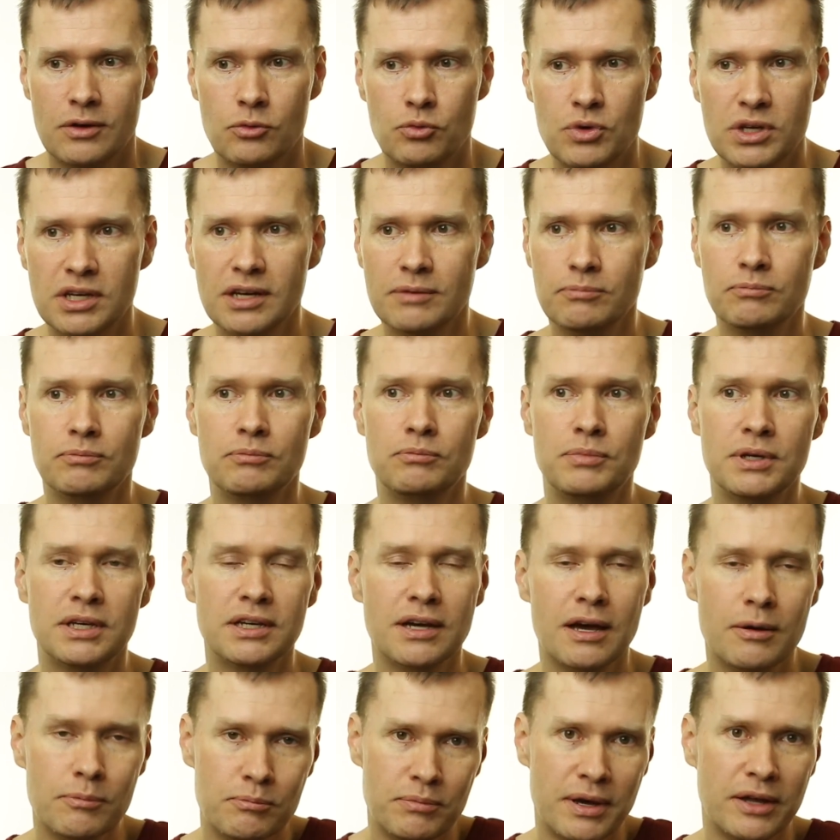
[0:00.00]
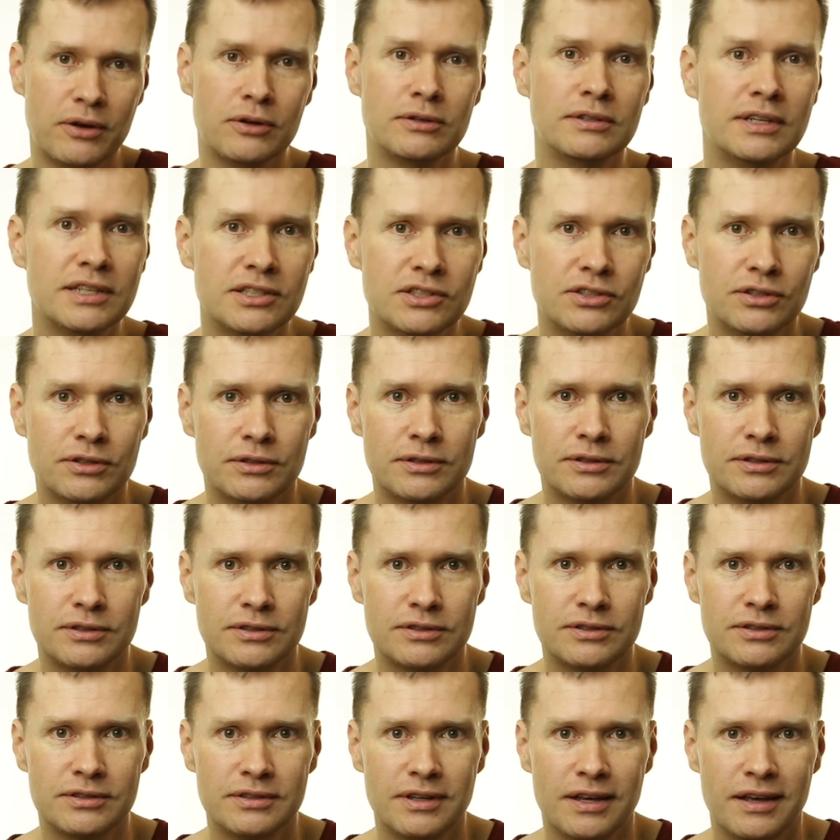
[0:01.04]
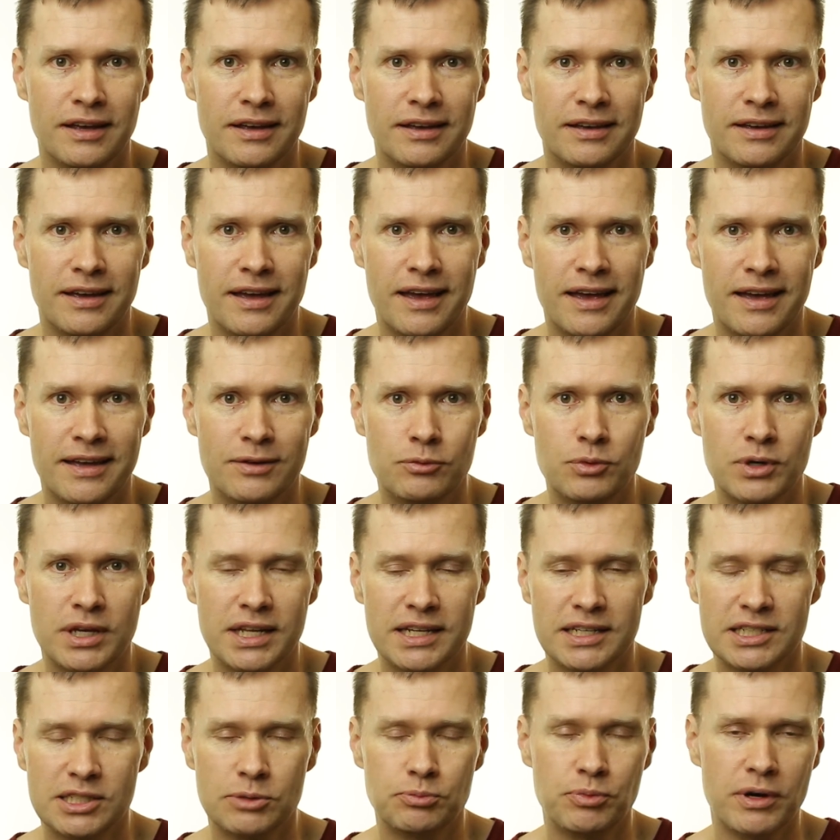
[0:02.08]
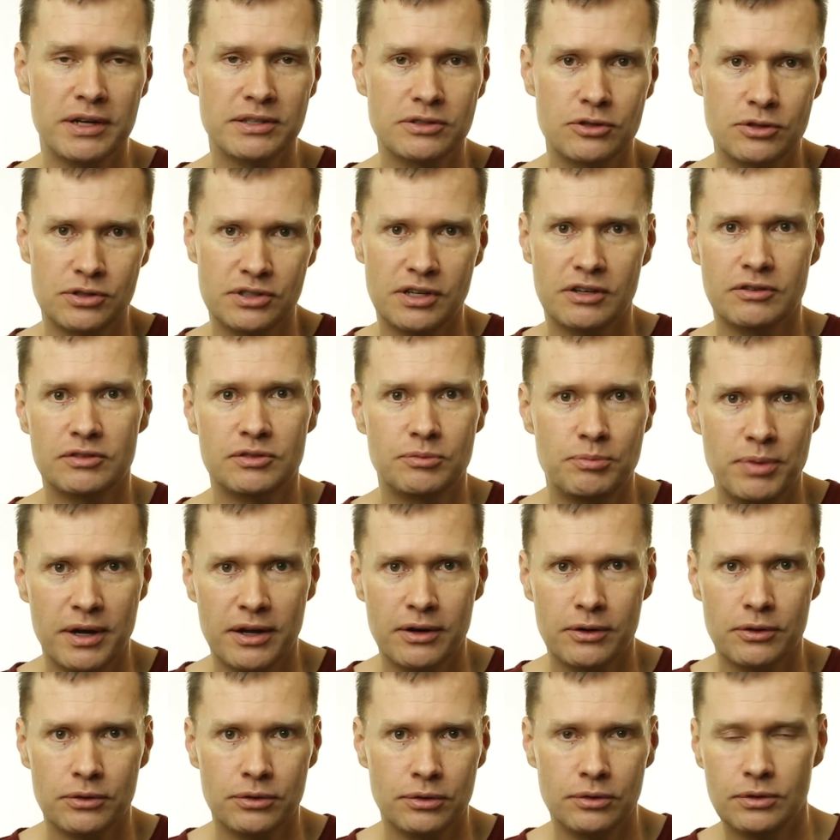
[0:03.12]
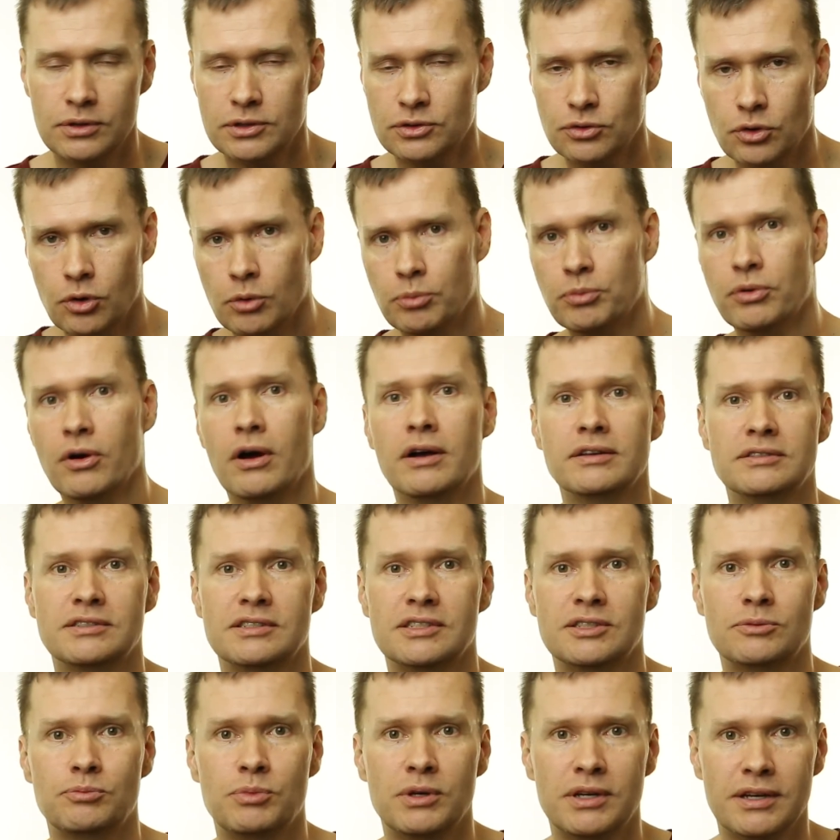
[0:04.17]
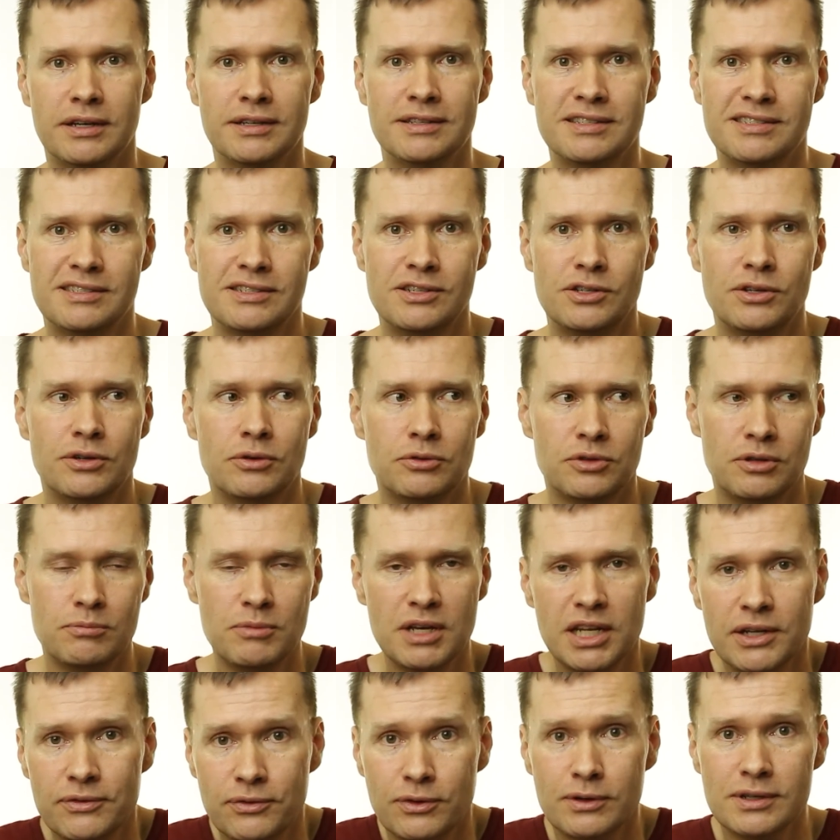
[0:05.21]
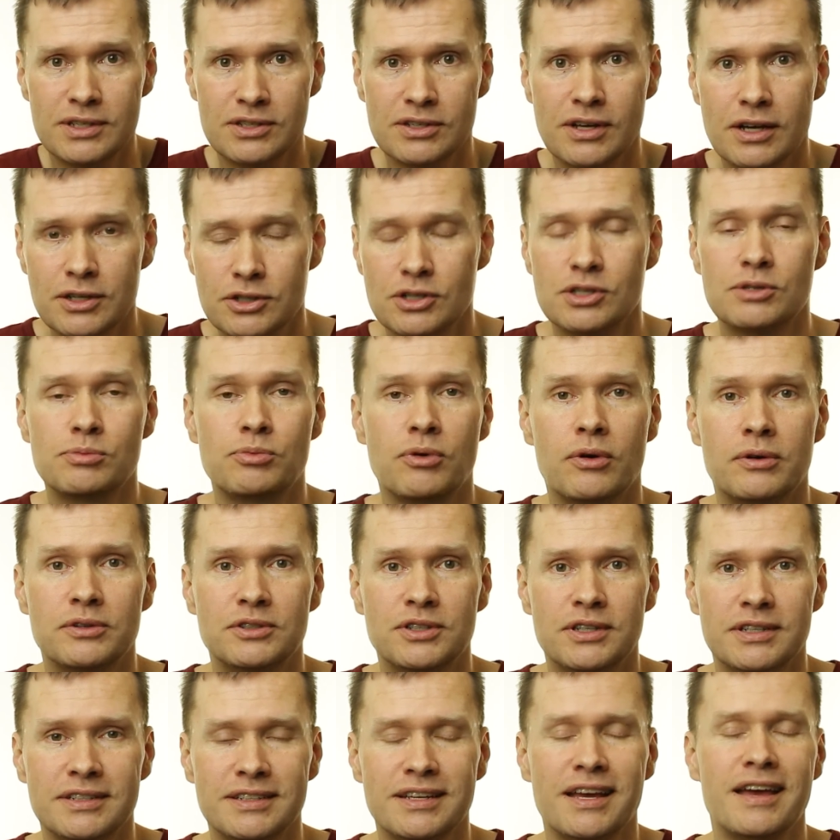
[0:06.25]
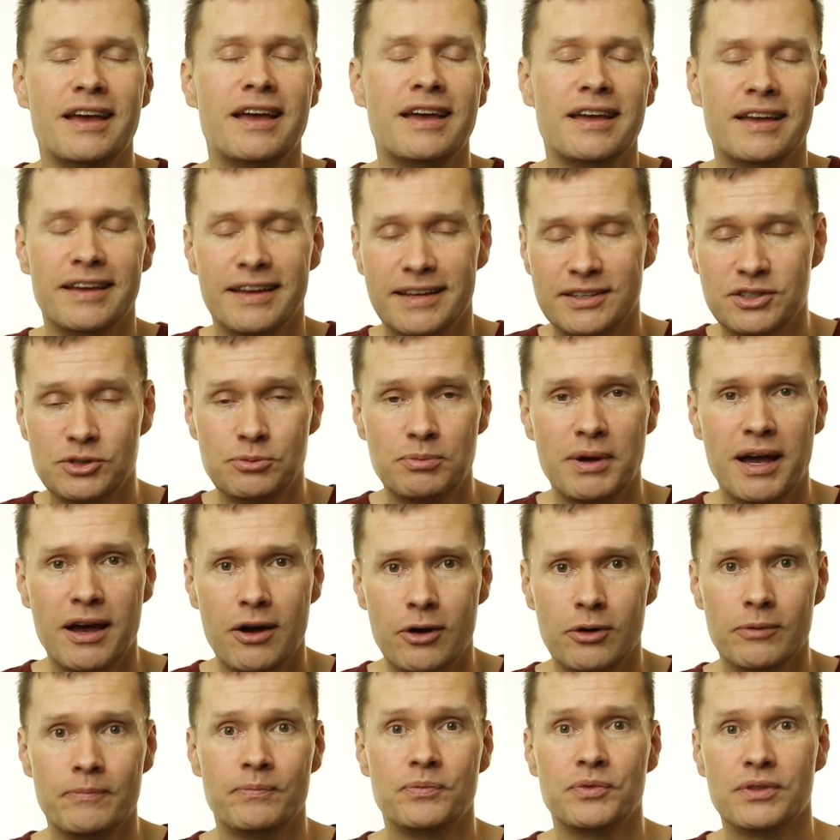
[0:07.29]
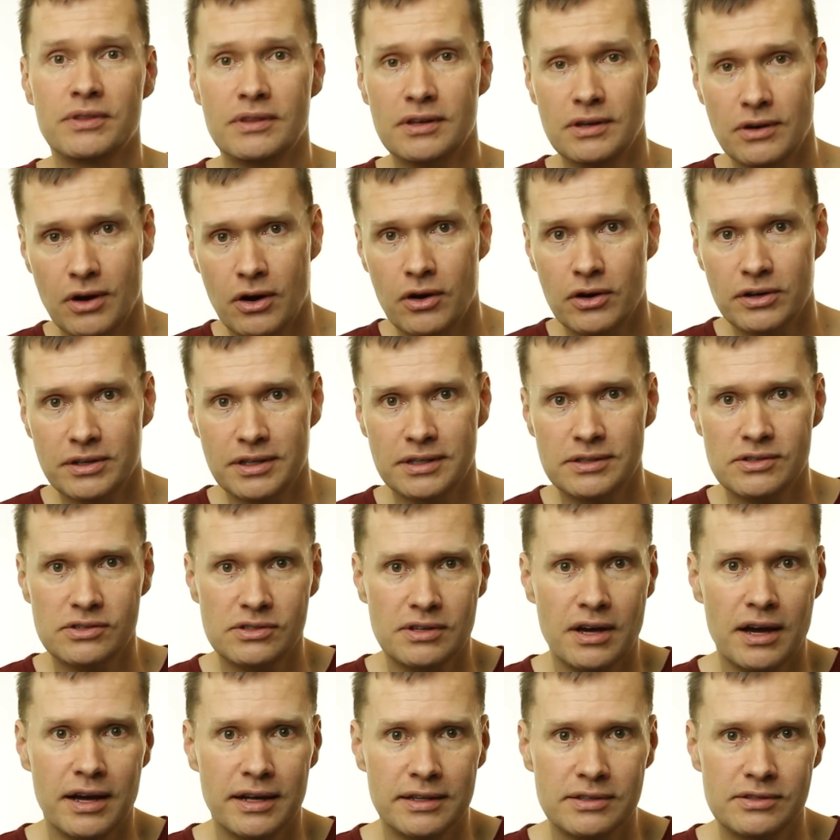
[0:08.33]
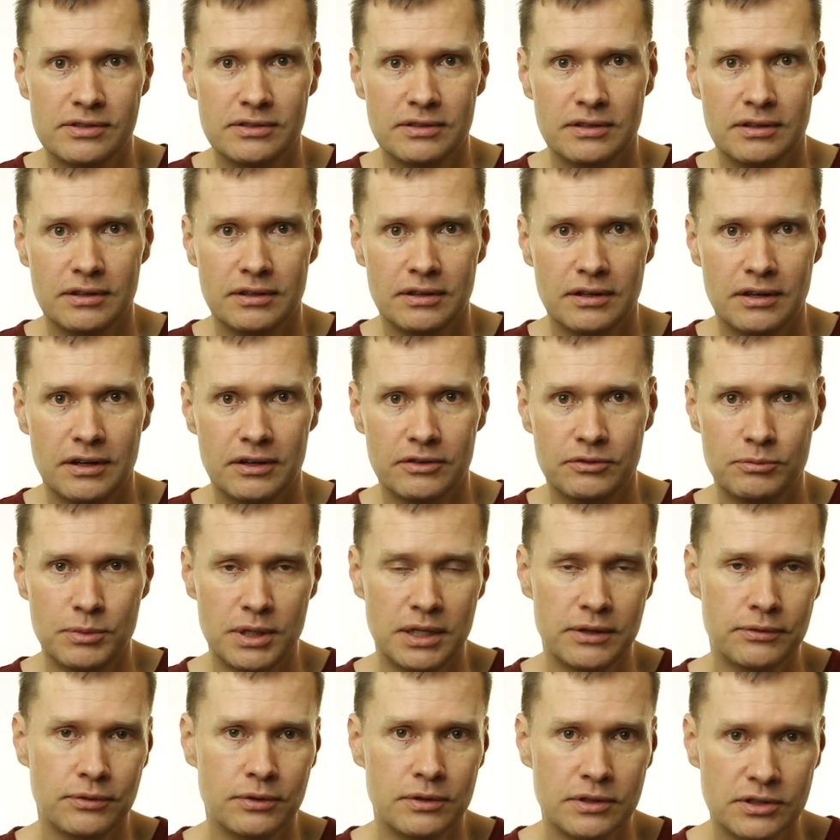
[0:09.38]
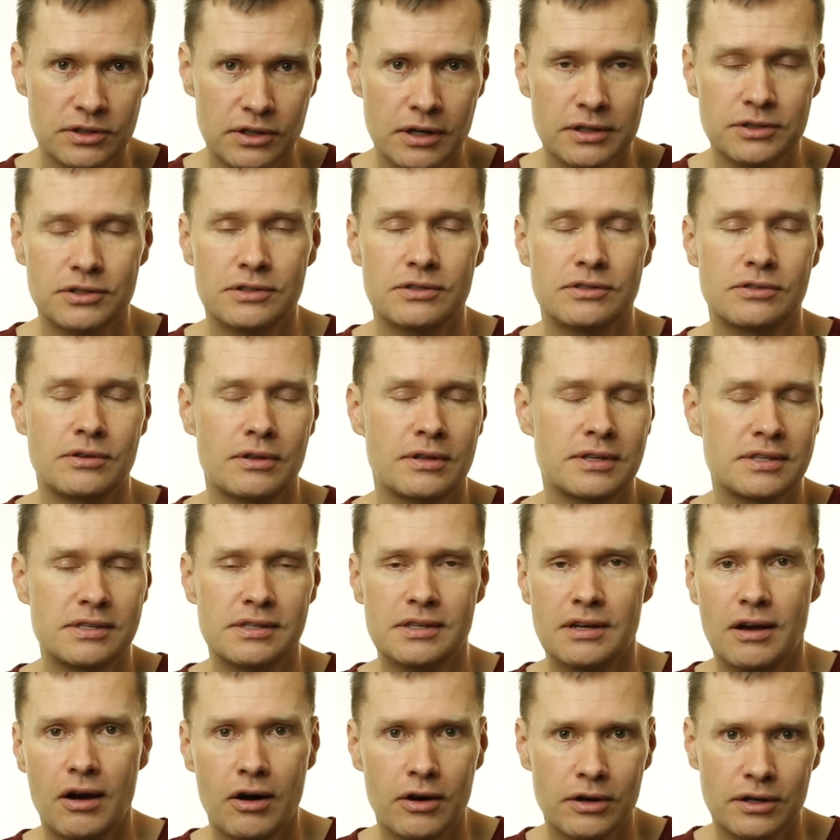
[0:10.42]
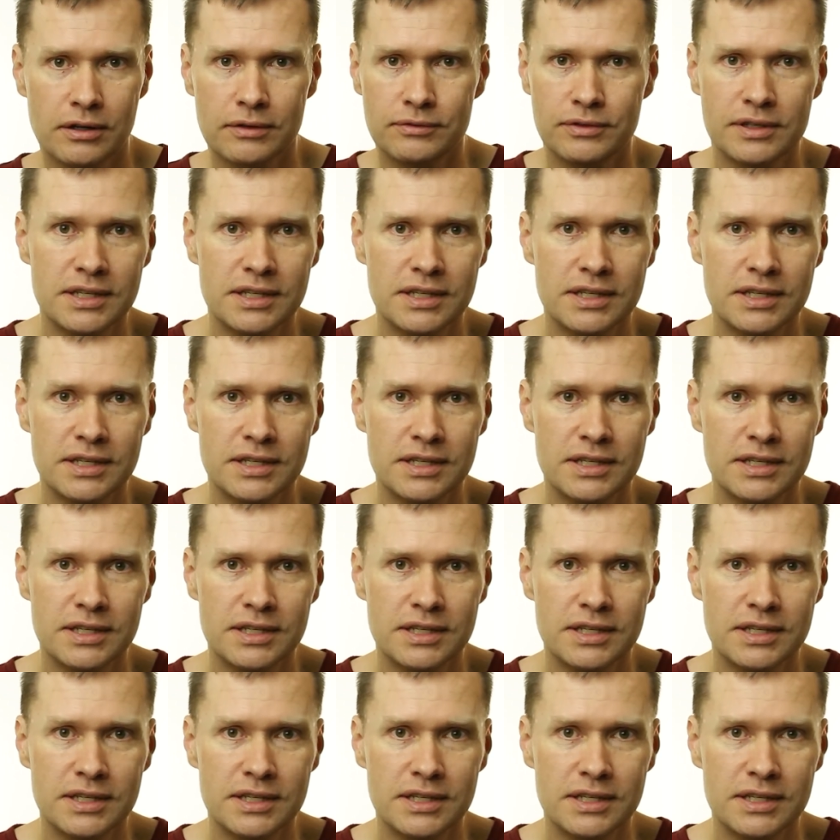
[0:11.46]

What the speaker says: we can become better listeners and we can express ourselves better through this whole process because, the Meaningful Discussions Project is about the art and science of meaningful discussion. So it's the art of